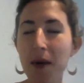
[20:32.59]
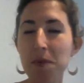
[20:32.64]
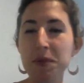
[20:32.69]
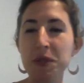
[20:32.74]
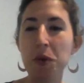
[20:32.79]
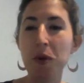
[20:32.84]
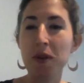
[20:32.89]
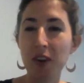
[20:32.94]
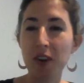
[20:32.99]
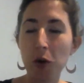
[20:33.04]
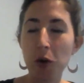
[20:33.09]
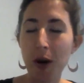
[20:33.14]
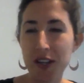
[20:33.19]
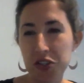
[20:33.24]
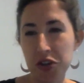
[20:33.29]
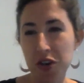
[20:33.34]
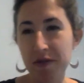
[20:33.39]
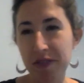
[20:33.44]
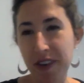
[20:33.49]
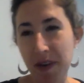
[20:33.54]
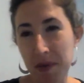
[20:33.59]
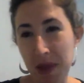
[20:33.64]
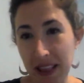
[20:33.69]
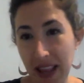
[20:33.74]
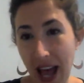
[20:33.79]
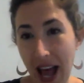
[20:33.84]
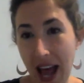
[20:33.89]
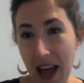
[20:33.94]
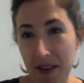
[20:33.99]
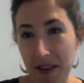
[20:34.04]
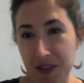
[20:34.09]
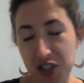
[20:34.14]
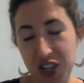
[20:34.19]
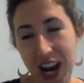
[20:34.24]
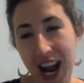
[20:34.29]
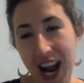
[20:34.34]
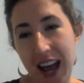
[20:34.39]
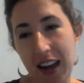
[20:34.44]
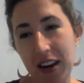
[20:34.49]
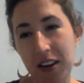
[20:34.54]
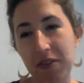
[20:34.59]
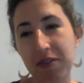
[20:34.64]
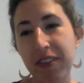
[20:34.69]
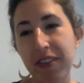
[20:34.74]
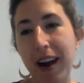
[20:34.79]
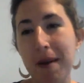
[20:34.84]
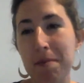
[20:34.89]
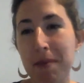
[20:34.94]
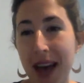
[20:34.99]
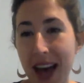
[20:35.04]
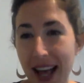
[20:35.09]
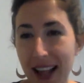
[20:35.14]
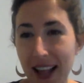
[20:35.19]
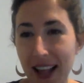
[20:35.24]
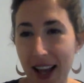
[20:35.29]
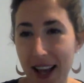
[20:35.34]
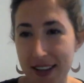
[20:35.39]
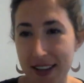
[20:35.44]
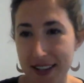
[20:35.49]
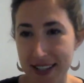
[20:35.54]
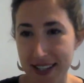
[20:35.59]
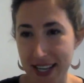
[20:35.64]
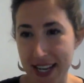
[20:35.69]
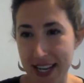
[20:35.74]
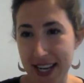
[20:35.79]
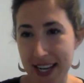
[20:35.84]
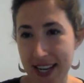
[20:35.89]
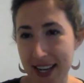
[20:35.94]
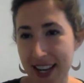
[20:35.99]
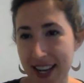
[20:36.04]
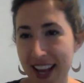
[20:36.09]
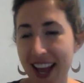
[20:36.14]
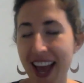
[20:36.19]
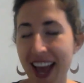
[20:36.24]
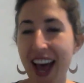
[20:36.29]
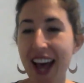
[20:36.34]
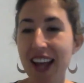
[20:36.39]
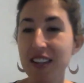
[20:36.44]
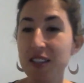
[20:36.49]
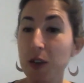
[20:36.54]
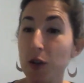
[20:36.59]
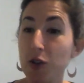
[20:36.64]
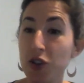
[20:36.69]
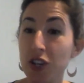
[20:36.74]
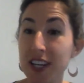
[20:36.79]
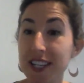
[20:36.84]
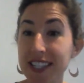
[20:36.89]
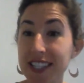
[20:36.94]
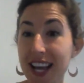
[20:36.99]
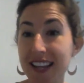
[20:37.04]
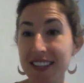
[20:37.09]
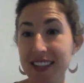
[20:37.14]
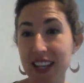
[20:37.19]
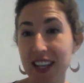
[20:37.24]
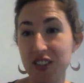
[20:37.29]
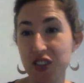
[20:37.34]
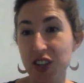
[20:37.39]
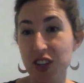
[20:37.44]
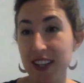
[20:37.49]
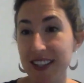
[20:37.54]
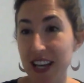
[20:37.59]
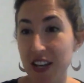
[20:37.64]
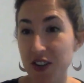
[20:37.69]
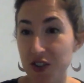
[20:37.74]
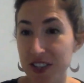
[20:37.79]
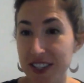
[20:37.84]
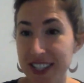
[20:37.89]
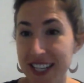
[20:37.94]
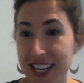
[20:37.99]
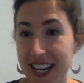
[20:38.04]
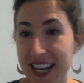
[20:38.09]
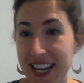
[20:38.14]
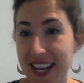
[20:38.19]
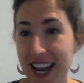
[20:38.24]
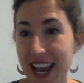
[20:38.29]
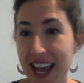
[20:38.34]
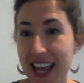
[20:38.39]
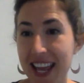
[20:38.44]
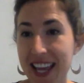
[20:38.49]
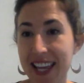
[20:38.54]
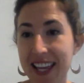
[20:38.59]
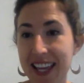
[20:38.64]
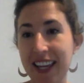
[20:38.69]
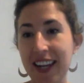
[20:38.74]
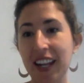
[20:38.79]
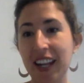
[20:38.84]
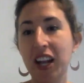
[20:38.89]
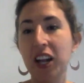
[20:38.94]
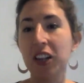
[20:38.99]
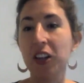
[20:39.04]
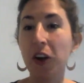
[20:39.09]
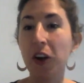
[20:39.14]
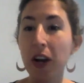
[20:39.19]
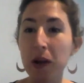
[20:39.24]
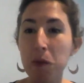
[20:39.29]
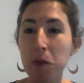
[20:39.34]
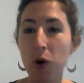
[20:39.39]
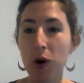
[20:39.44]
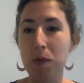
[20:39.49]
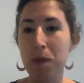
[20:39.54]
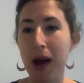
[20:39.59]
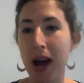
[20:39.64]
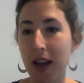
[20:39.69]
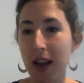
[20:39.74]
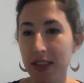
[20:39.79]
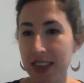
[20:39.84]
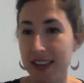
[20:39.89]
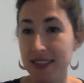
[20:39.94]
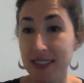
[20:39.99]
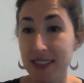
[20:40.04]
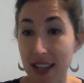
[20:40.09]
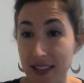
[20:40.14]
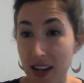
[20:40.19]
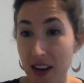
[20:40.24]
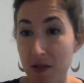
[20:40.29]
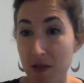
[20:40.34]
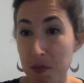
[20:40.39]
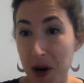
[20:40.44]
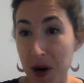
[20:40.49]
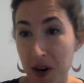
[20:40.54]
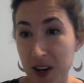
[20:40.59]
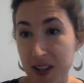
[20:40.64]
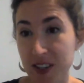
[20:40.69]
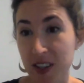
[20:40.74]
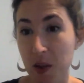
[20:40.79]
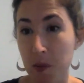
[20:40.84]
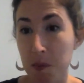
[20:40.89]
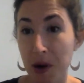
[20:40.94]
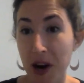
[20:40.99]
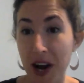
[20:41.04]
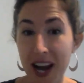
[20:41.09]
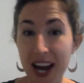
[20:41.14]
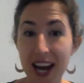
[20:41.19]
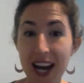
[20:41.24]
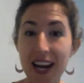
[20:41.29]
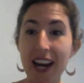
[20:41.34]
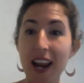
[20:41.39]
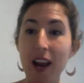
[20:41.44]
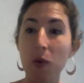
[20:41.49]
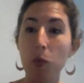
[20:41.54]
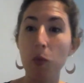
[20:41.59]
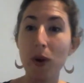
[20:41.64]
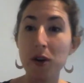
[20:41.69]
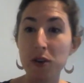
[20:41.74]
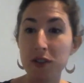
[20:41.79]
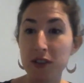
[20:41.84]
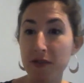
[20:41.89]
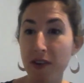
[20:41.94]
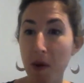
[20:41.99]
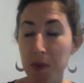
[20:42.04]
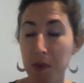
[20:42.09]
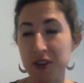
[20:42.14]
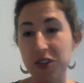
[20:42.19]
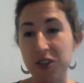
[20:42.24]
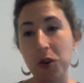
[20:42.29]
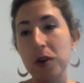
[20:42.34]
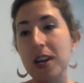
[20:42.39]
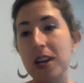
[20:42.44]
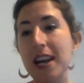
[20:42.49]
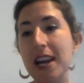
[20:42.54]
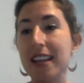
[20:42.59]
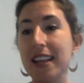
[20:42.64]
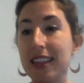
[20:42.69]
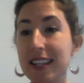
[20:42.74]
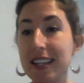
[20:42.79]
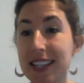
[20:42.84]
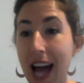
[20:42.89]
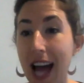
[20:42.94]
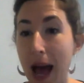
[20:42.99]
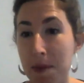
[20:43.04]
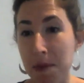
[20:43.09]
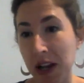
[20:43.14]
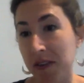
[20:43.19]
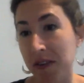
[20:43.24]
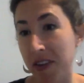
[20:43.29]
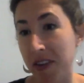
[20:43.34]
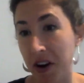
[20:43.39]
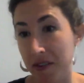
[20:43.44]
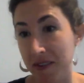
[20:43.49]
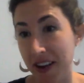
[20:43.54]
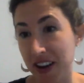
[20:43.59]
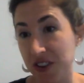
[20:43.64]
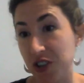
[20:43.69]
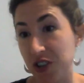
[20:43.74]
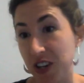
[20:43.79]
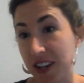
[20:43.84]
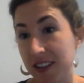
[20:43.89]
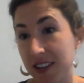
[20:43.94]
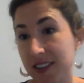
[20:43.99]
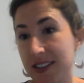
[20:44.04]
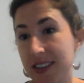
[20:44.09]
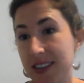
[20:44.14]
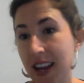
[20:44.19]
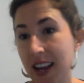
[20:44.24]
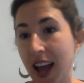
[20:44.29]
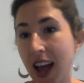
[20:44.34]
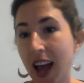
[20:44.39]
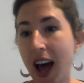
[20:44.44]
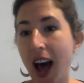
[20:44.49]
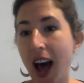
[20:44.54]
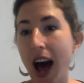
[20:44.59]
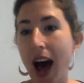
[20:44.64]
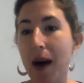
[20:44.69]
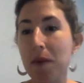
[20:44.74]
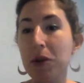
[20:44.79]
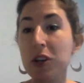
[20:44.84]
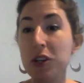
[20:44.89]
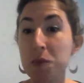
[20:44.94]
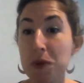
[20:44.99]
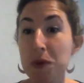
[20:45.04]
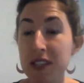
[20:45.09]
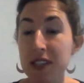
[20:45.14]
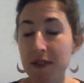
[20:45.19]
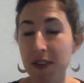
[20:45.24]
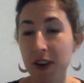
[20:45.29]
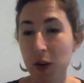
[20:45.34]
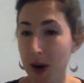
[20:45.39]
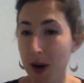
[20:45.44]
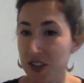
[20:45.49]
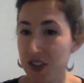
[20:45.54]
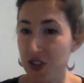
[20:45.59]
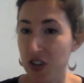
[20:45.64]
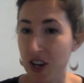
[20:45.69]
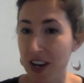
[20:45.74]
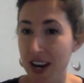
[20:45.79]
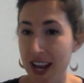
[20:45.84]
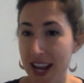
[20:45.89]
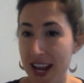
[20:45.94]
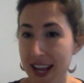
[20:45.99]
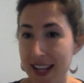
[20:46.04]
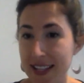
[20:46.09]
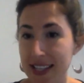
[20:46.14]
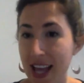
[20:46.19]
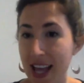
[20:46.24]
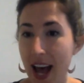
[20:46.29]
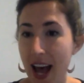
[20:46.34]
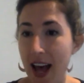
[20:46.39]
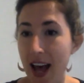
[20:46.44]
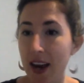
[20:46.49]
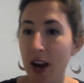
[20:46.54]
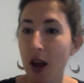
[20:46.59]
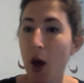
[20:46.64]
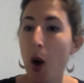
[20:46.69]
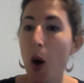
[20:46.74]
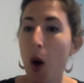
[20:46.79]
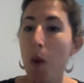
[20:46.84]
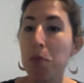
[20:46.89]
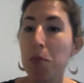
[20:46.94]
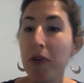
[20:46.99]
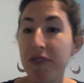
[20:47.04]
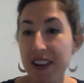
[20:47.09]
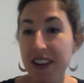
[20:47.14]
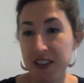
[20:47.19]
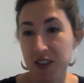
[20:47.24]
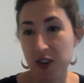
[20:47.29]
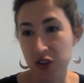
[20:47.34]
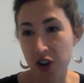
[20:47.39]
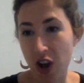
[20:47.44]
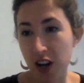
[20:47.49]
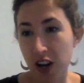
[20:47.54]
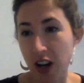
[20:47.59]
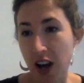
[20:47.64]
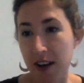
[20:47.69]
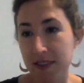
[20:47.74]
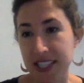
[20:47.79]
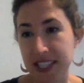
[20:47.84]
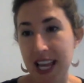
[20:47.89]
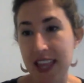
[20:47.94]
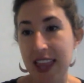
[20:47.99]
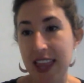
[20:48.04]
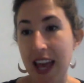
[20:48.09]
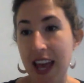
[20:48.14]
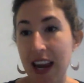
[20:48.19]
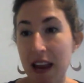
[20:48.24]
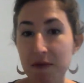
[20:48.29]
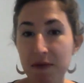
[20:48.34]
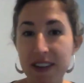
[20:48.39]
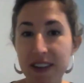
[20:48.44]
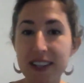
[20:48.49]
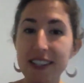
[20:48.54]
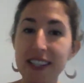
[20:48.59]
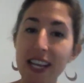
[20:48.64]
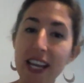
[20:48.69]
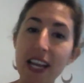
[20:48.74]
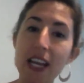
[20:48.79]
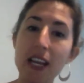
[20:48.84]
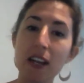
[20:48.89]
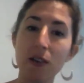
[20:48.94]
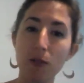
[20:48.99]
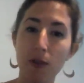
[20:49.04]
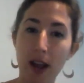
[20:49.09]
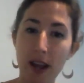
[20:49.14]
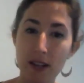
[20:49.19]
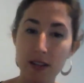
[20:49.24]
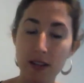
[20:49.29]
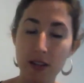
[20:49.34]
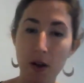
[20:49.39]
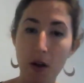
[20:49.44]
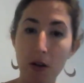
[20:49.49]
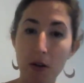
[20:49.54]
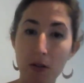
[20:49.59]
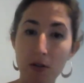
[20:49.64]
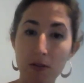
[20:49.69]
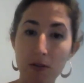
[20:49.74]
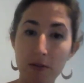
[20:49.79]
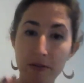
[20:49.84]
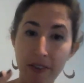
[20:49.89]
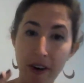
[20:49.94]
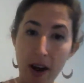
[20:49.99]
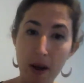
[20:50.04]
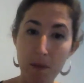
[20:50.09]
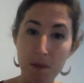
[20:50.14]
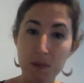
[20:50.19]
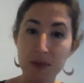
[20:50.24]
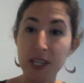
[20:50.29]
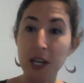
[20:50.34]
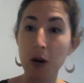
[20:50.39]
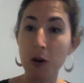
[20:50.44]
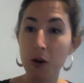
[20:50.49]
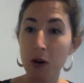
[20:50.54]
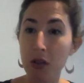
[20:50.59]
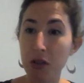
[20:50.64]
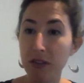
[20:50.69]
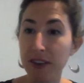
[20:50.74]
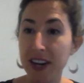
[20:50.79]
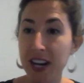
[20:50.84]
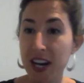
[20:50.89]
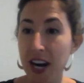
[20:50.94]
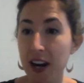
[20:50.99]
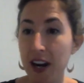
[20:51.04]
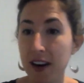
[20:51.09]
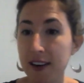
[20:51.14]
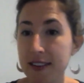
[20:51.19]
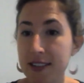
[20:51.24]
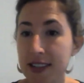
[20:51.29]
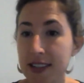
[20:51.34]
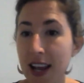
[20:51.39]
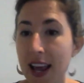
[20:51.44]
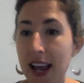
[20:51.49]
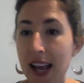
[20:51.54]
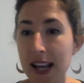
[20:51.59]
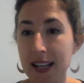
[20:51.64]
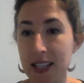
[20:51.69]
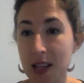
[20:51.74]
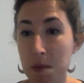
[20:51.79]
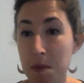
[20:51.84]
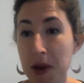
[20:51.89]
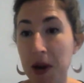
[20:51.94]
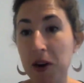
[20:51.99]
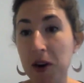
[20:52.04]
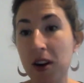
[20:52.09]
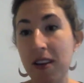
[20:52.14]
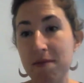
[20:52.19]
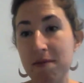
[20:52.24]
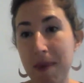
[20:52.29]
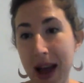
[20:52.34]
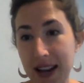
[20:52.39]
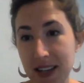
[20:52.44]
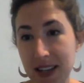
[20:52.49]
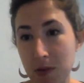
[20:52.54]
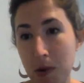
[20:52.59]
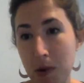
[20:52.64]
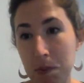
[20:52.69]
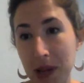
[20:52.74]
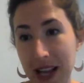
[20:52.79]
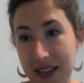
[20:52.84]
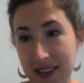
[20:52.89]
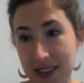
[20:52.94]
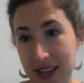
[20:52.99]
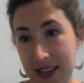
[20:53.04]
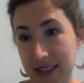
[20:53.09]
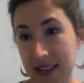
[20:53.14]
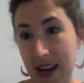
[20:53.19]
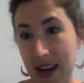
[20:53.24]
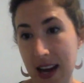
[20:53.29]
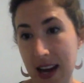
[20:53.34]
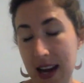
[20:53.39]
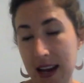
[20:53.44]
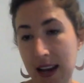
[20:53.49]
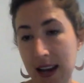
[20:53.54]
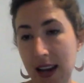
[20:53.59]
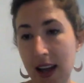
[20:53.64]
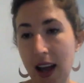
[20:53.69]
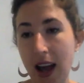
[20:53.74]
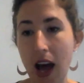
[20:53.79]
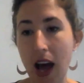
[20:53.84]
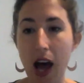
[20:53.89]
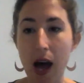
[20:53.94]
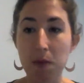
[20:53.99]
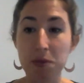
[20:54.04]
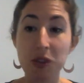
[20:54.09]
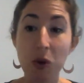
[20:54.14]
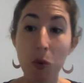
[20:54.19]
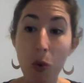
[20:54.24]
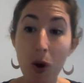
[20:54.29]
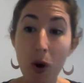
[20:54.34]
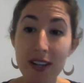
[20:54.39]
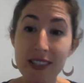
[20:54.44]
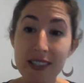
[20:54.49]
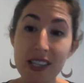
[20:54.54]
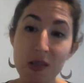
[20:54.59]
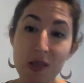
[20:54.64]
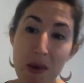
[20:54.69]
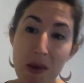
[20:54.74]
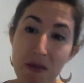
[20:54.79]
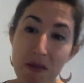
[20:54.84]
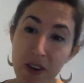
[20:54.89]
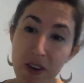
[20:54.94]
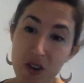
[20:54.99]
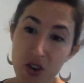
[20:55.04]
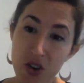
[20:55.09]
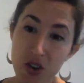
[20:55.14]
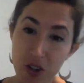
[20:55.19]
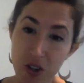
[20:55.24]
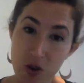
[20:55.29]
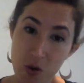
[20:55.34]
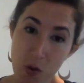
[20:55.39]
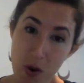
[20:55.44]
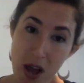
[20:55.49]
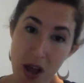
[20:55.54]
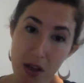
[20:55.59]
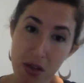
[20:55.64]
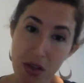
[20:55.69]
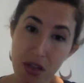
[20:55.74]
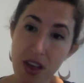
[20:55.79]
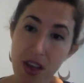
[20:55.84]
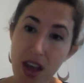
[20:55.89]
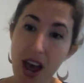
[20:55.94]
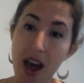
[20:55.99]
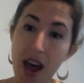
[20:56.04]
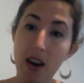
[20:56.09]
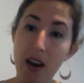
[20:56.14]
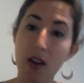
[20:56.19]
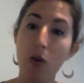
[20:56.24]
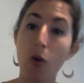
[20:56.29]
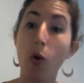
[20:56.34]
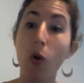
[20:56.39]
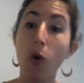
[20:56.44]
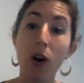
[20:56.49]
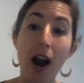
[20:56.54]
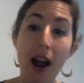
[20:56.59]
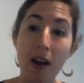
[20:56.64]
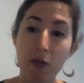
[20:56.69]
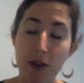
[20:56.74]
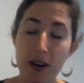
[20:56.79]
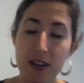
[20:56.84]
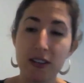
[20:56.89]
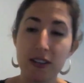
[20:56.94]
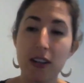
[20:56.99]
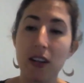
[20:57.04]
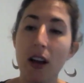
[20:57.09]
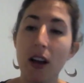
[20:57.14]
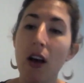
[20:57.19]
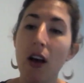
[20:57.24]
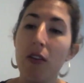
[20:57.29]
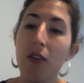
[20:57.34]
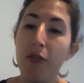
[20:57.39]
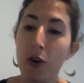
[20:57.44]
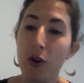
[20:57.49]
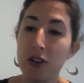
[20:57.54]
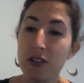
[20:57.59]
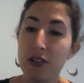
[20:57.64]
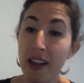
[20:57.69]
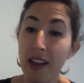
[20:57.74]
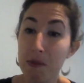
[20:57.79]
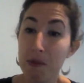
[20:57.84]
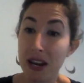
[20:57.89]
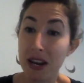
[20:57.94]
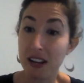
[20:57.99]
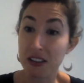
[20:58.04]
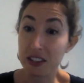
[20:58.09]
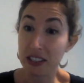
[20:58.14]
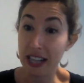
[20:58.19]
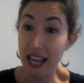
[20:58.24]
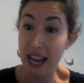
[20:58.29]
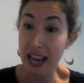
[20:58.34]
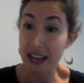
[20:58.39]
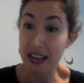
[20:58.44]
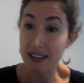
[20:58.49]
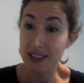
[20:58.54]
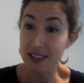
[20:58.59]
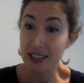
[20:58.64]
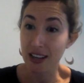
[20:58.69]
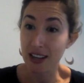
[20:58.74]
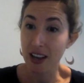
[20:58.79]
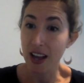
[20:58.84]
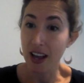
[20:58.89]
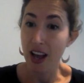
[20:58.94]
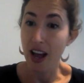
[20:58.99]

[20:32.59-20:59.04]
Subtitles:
So we have a question from the live chat from LSC. And so she says that she's interested in learning more about the sensitive periods of the brain and windows of opportunity and the timing of interventions. And her specific question is that Professor Shankov said that infancy, right, so from 0 to 3 years, is the period of maximum plasticity. So what does this mean for children with or at risk for developmental delays?